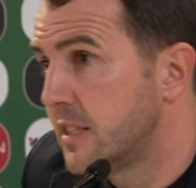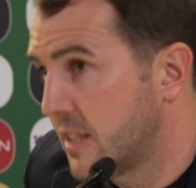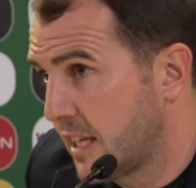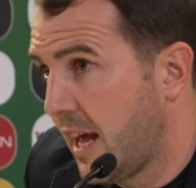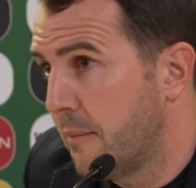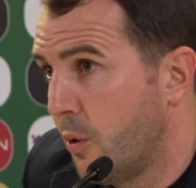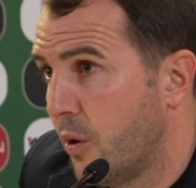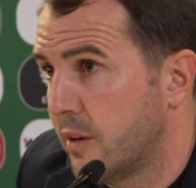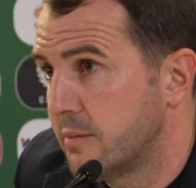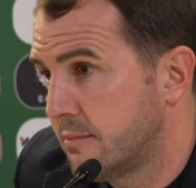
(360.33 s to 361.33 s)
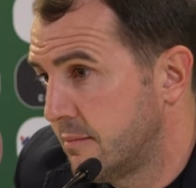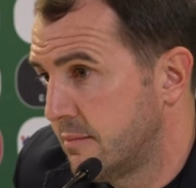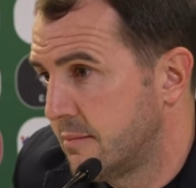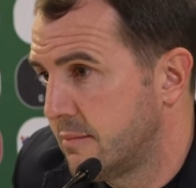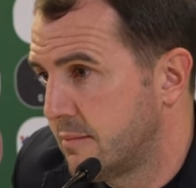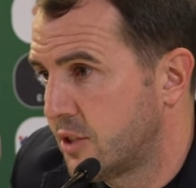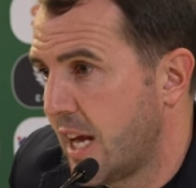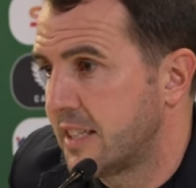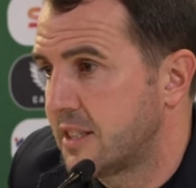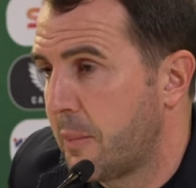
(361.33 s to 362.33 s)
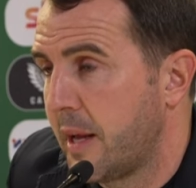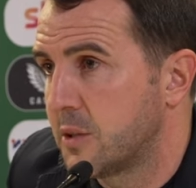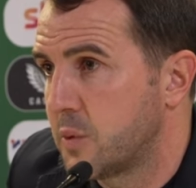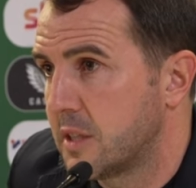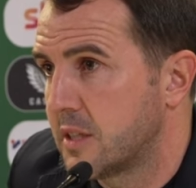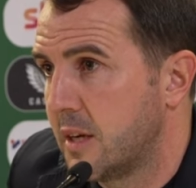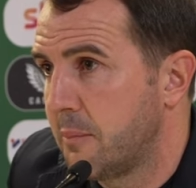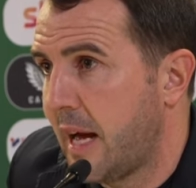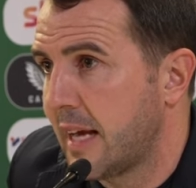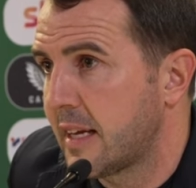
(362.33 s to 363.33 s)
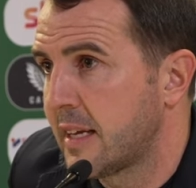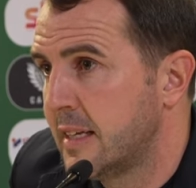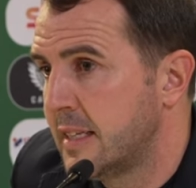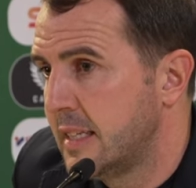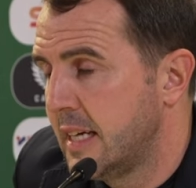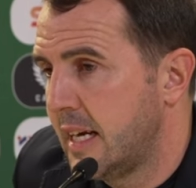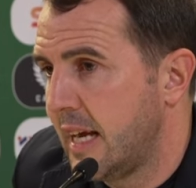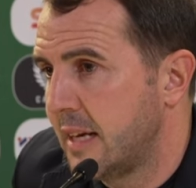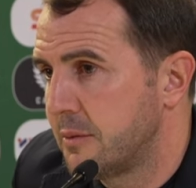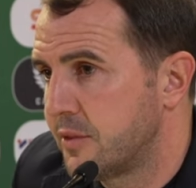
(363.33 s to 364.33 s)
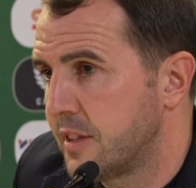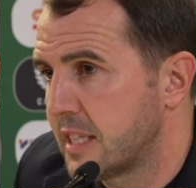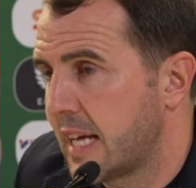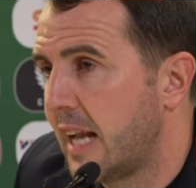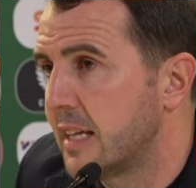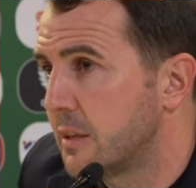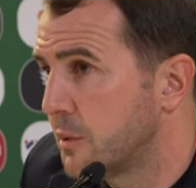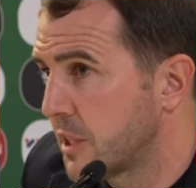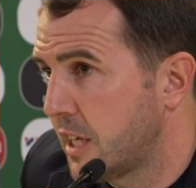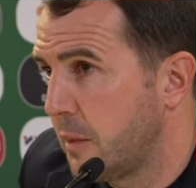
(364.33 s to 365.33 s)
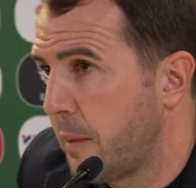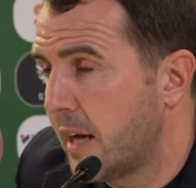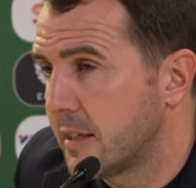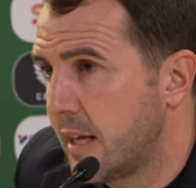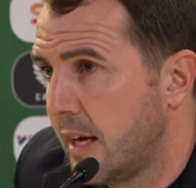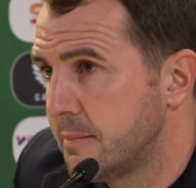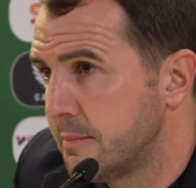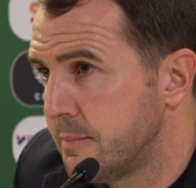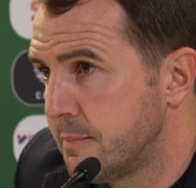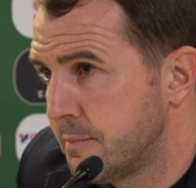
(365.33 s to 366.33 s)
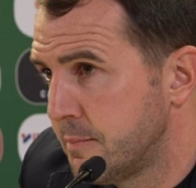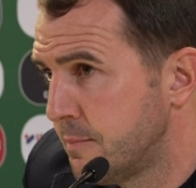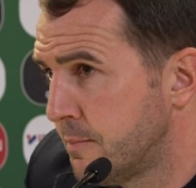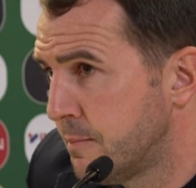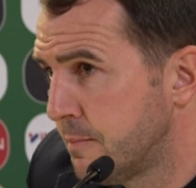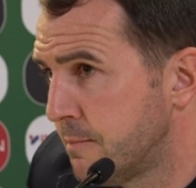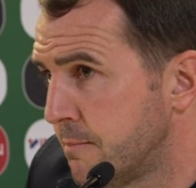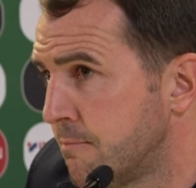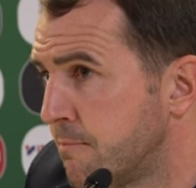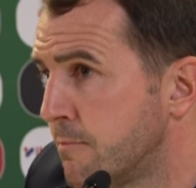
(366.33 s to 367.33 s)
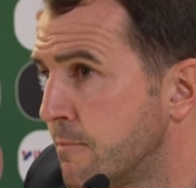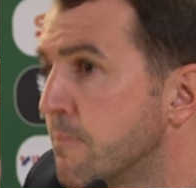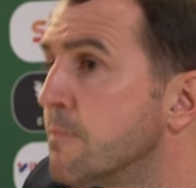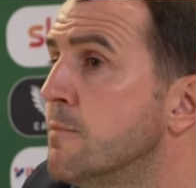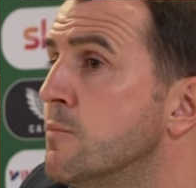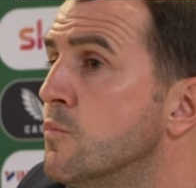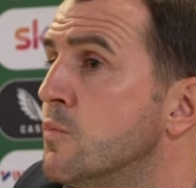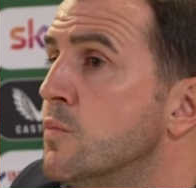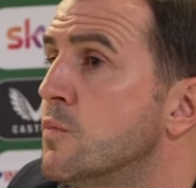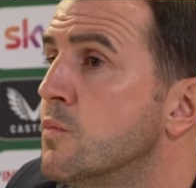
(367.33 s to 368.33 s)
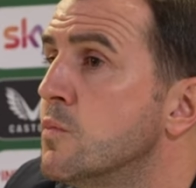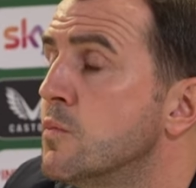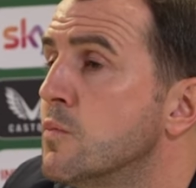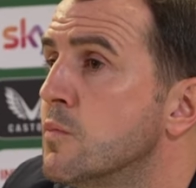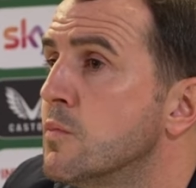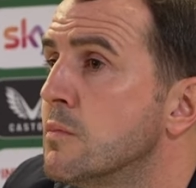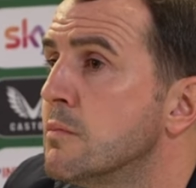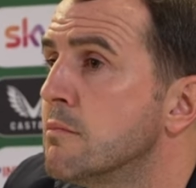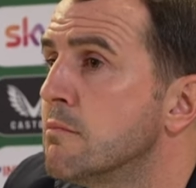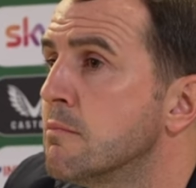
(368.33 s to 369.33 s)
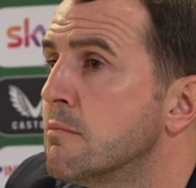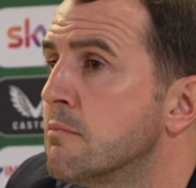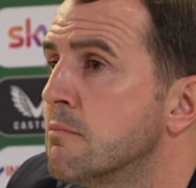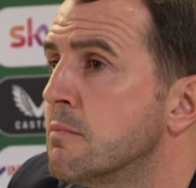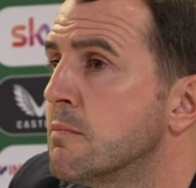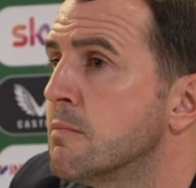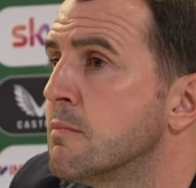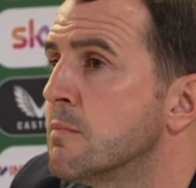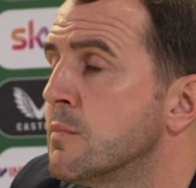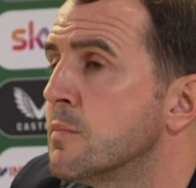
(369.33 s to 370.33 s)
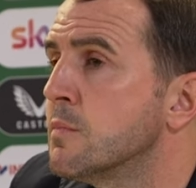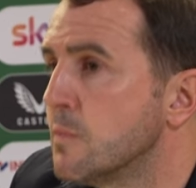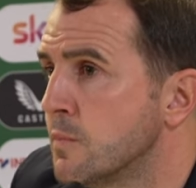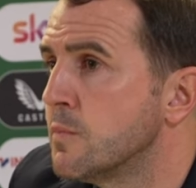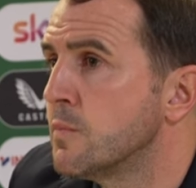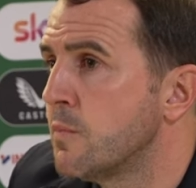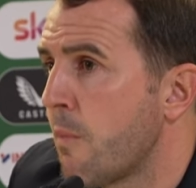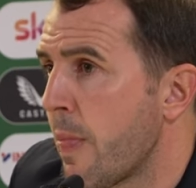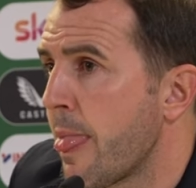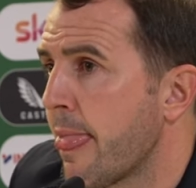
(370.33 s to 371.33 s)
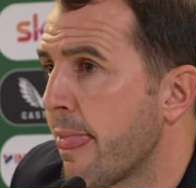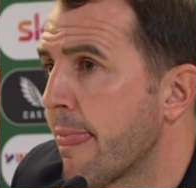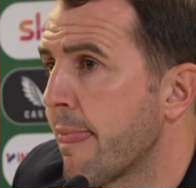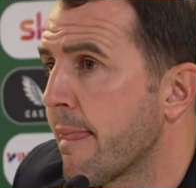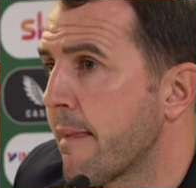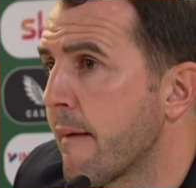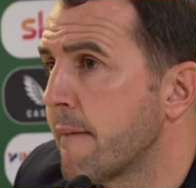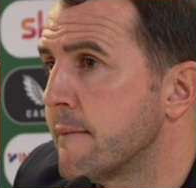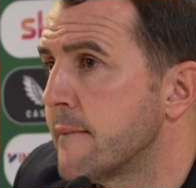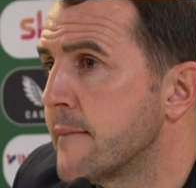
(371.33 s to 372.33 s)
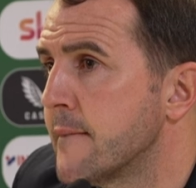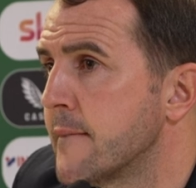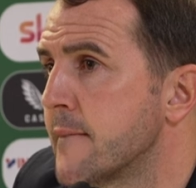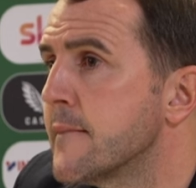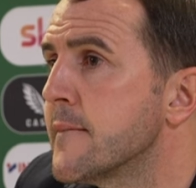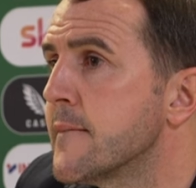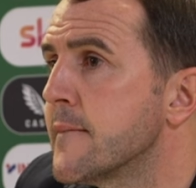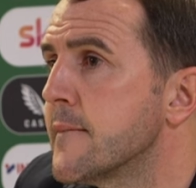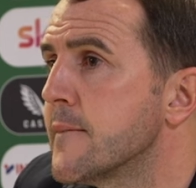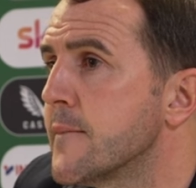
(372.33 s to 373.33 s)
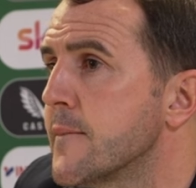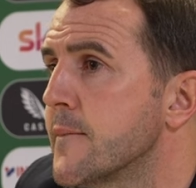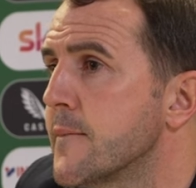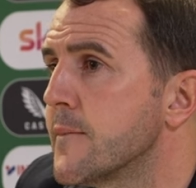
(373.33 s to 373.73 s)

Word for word: to get more chance to pin Switzerland back, and Adam's physicality was a key part in that. I know you just said in the television interview, we'll see what happens with regards to the permanent gig. You're certainly not taking your hat out of the ring, let's say.